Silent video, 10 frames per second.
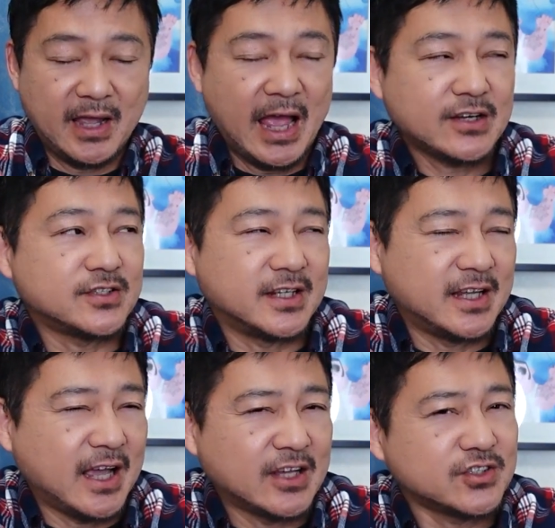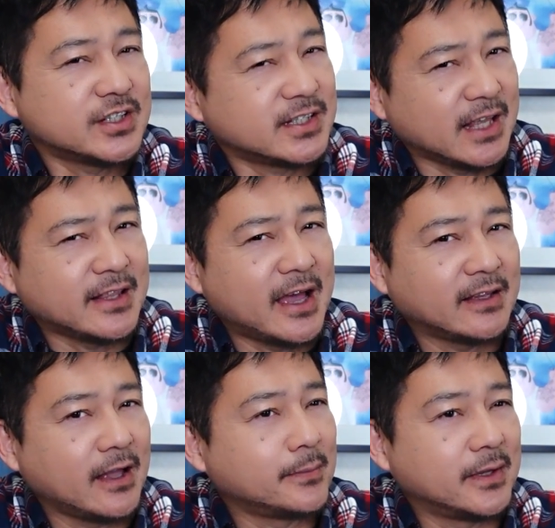Actually, I shouldn't say
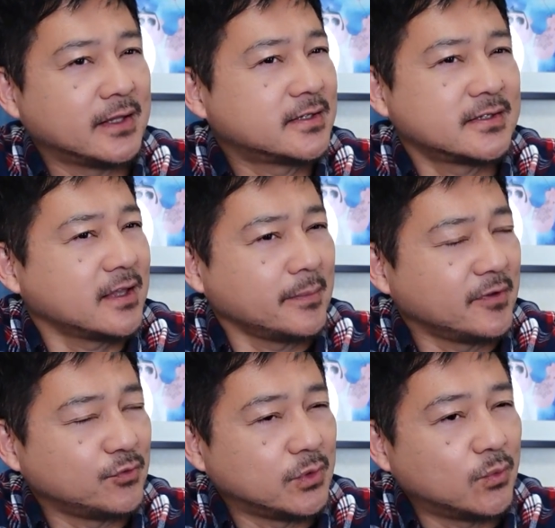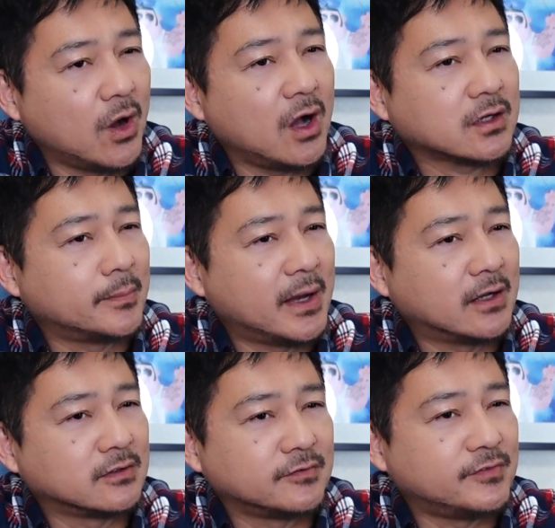that. I mean, if we walk
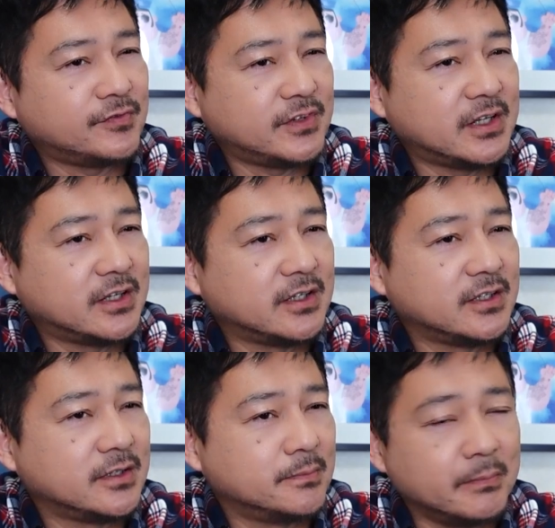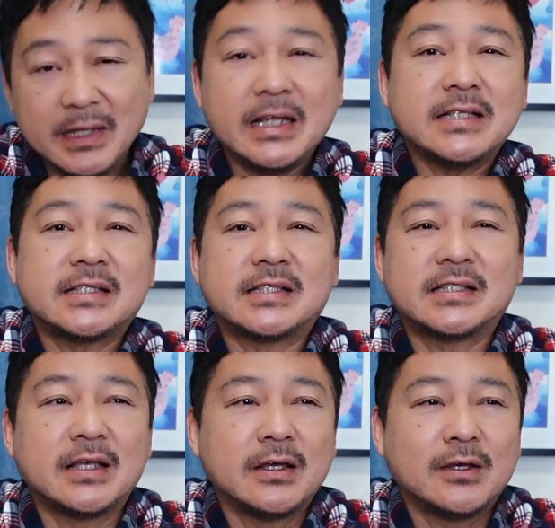about 15
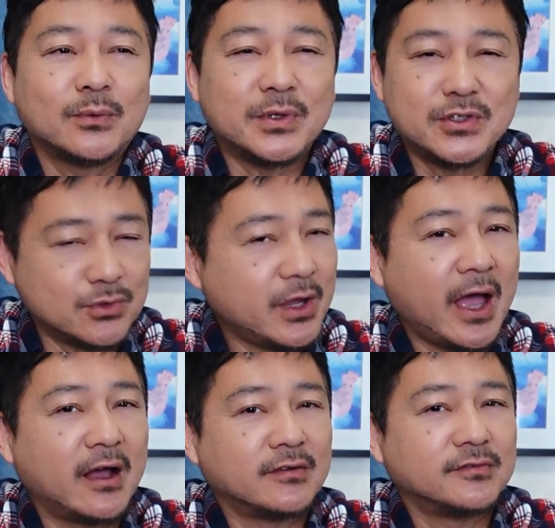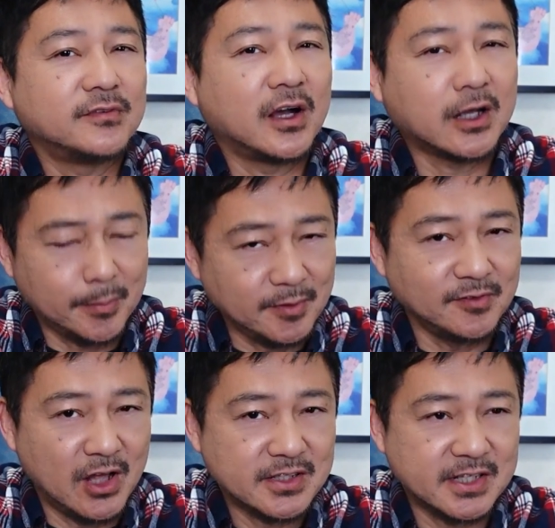minutes, we do have a couple of
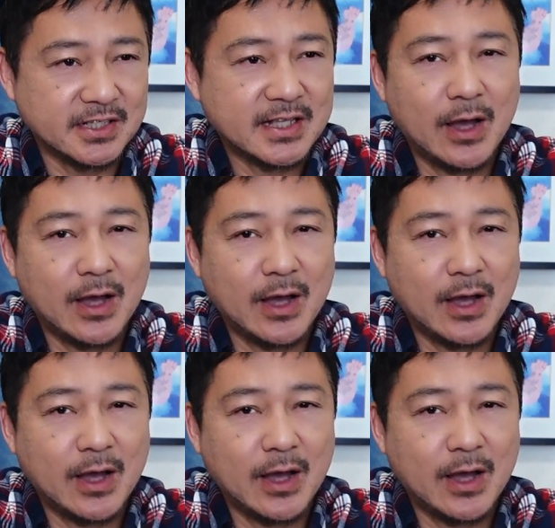Lawsons.